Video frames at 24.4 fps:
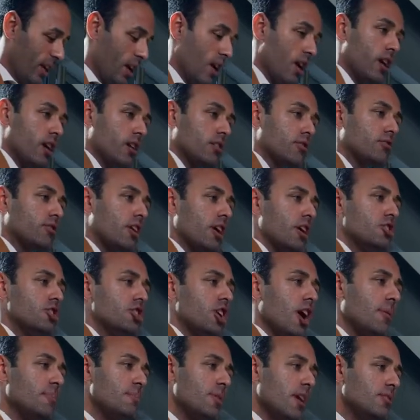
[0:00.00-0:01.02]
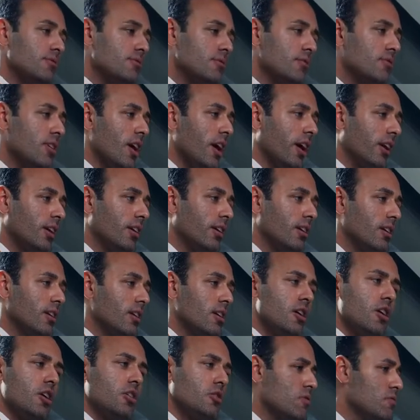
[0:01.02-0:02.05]
to an interview and
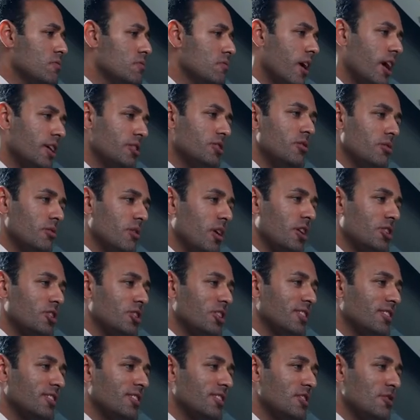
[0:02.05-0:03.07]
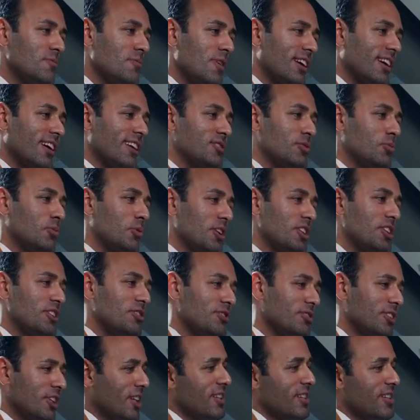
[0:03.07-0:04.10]
you're wondering other things you
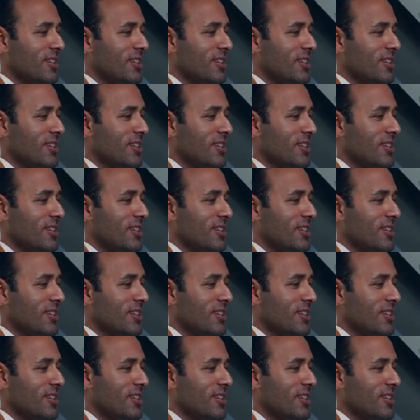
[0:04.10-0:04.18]
need to